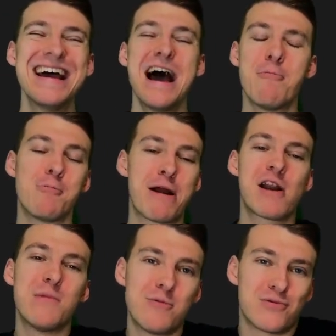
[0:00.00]
But pairing
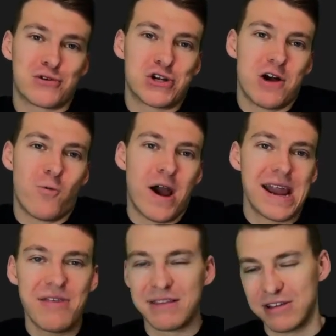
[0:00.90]
him up with Rachaad White,
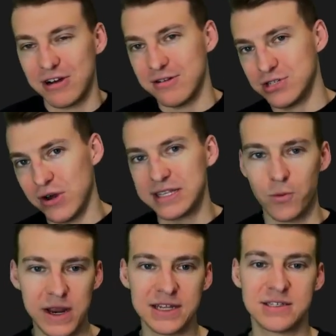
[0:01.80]
I think their strengths and
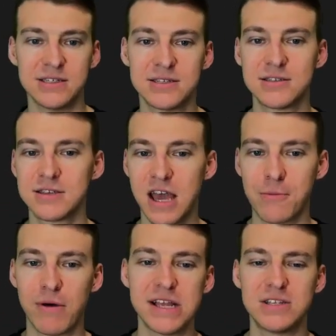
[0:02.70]
weaknesses kind
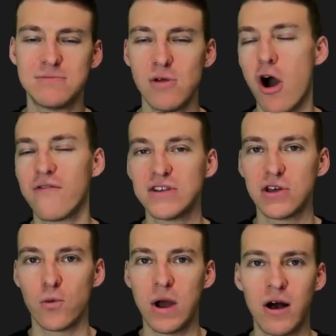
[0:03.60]
of play off each
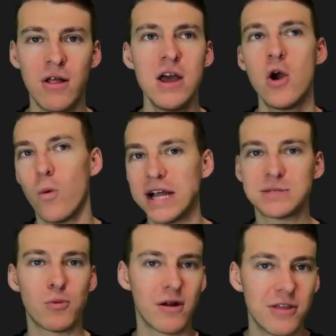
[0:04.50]
other well. White's
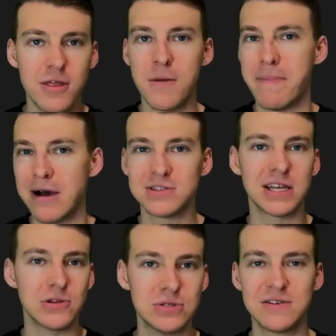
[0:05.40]
more the bouncy,
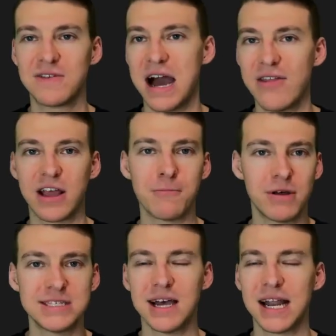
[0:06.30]
elusive guy that can
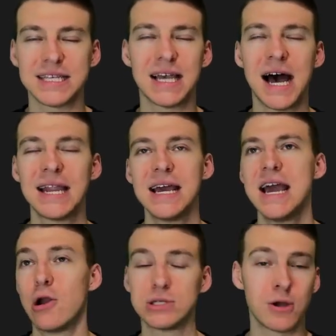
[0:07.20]
play side to side,
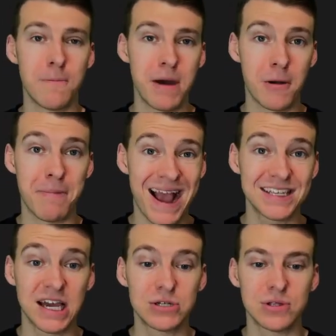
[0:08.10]
and also a better pass
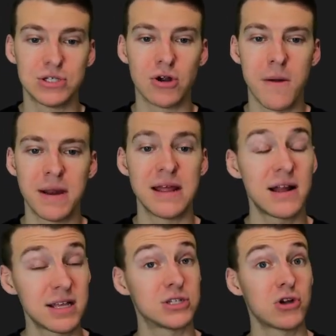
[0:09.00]
catcher than Charbonnet.
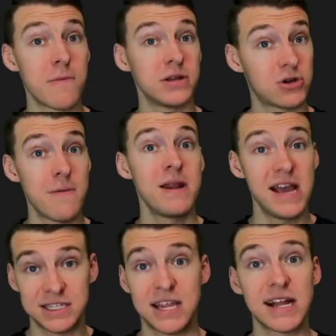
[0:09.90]
Not that Charbonnet
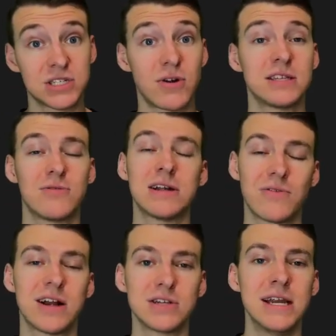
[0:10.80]
has taken strides in the right
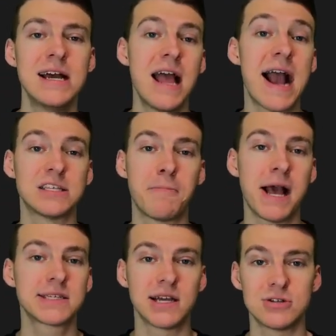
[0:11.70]
direction as a
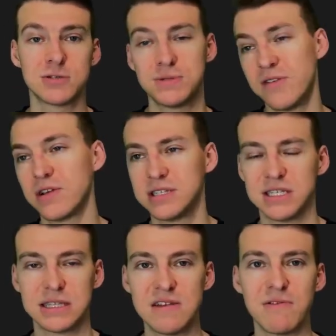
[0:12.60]
pass catcher, specifically
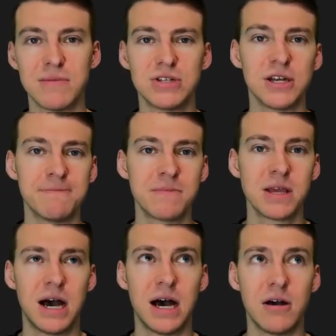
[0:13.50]
since leaving Michigan,
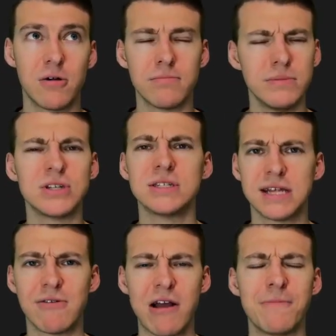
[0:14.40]
or Michigan
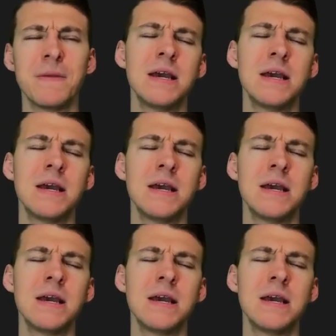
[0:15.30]
State rather.